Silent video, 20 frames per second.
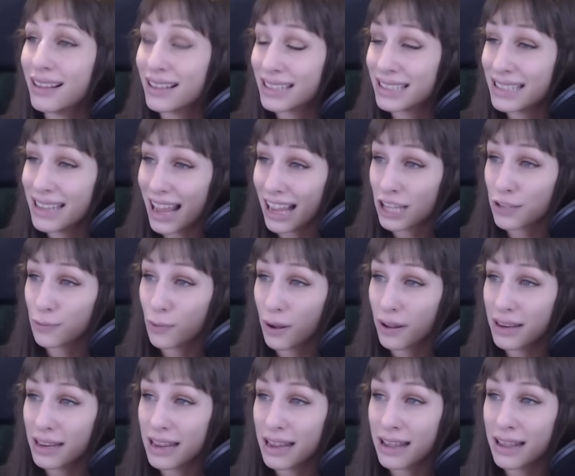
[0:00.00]
This next
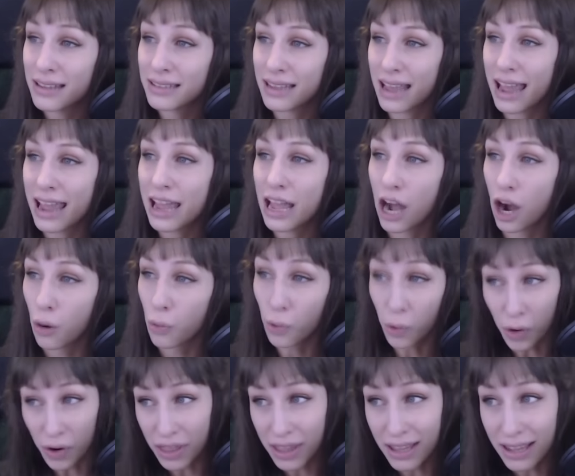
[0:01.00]
one is a
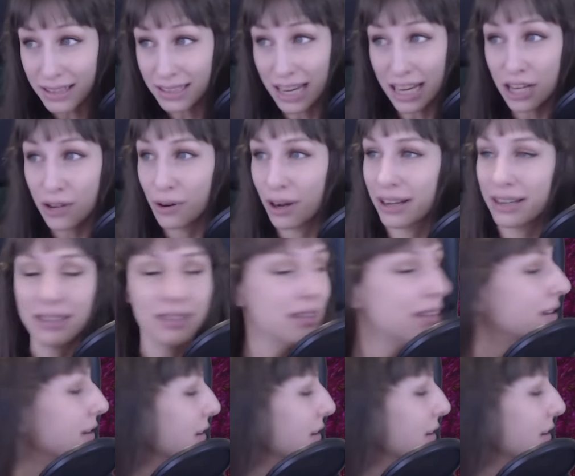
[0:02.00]
Haworthia attenuata.